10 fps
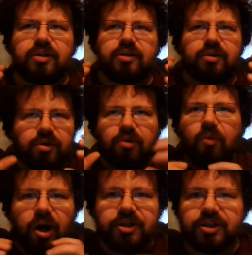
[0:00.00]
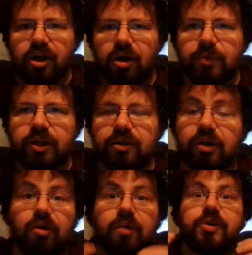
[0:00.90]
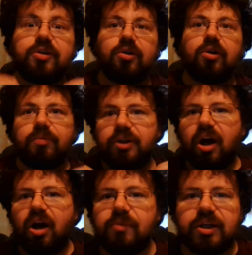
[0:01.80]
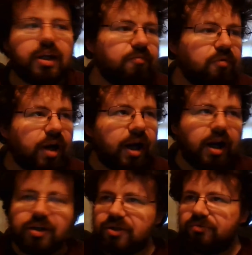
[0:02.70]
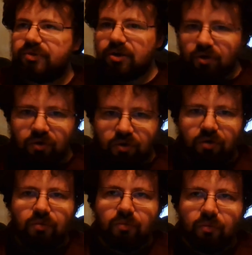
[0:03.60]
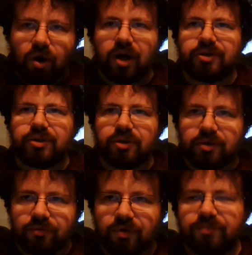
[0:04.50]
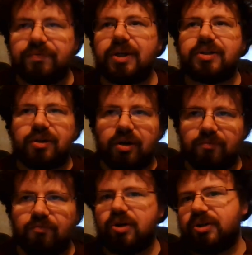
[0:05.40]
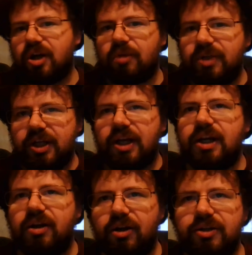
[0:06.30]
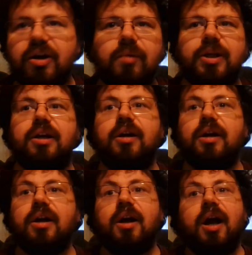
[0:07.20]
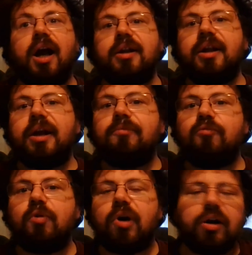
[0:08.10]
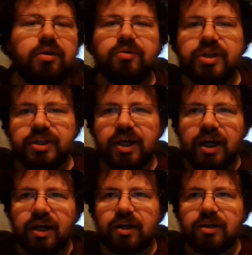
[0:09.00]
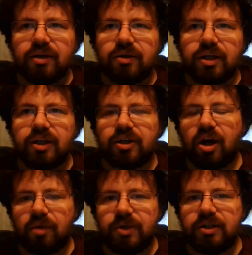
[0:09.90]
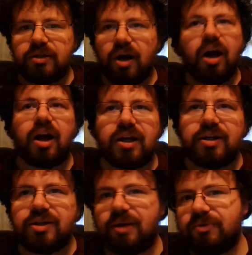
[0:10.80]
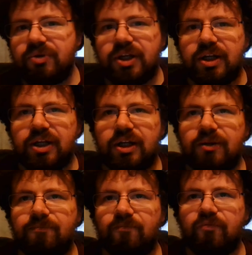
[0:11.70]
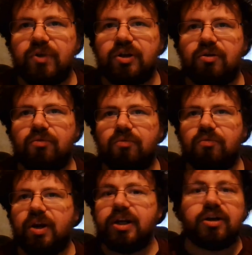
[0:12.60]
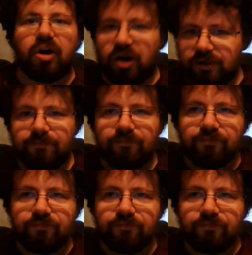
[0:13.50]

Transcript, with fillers: So they'll watch Tommy. They'll observe Tommy. They will actually all watch the effects of what Tommy ate on Tommy. And they will understand that Tommy dies after eating, you know, Raidcon.